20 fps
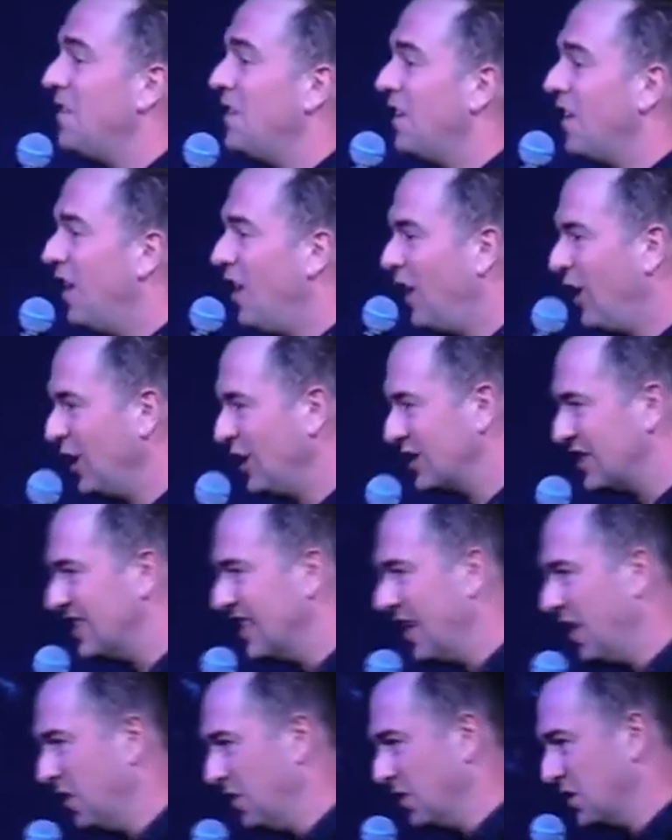
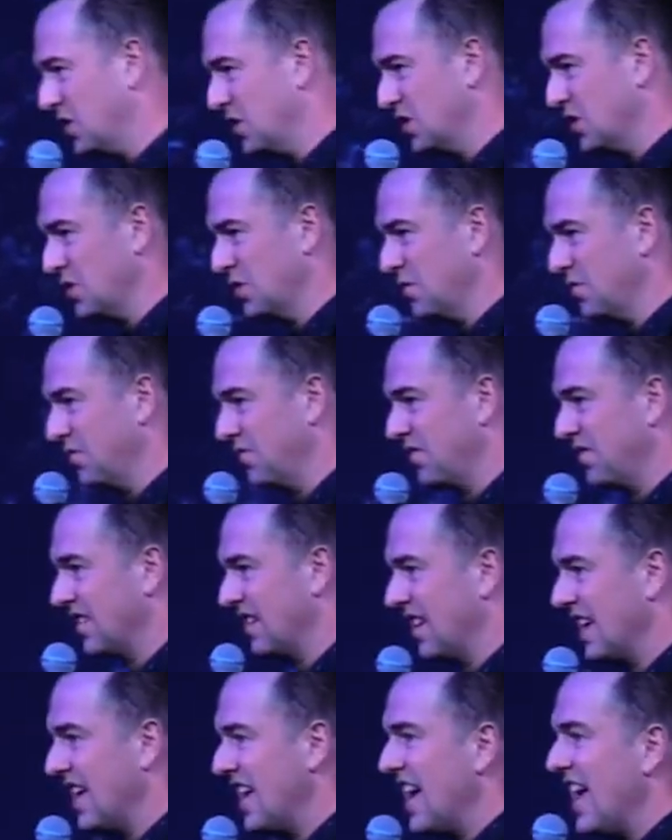ourselves.
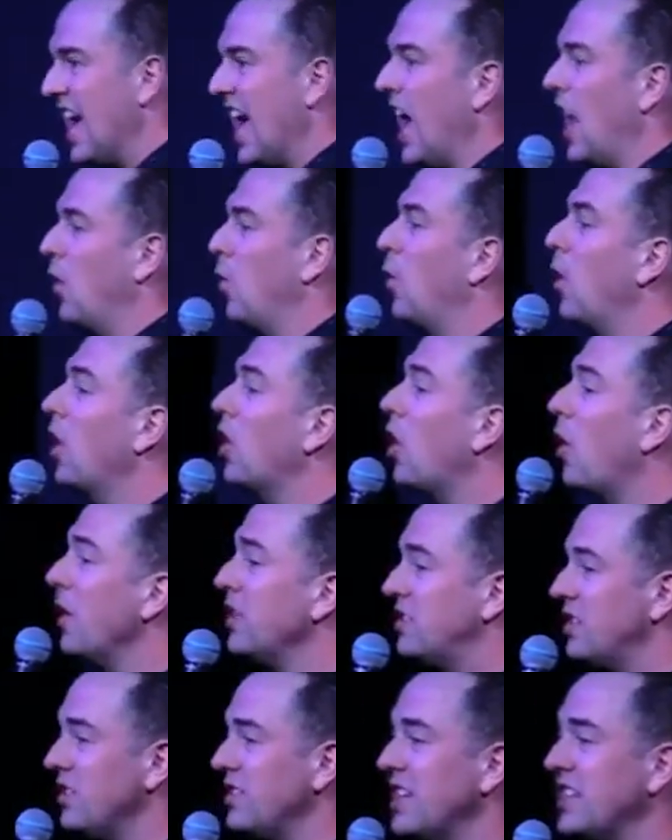And we're going
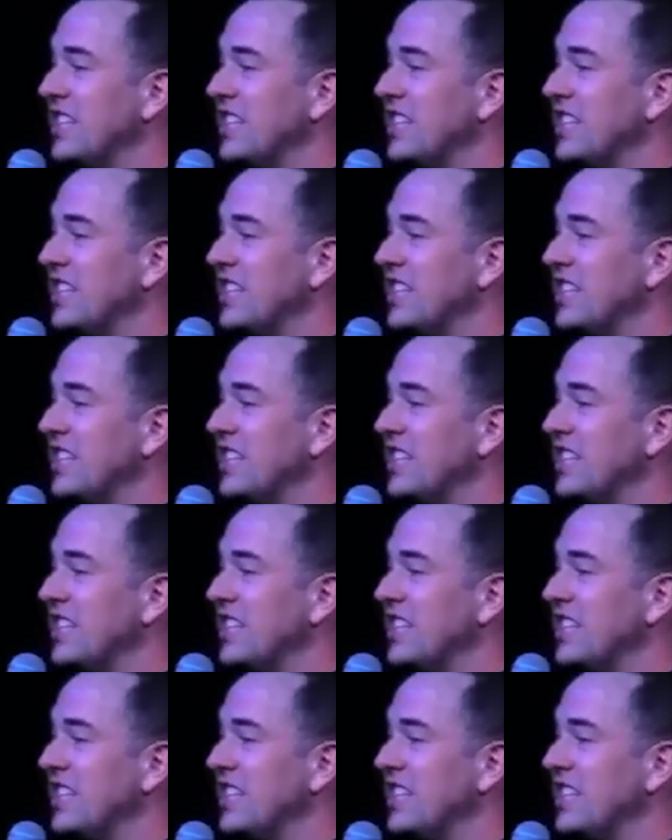to need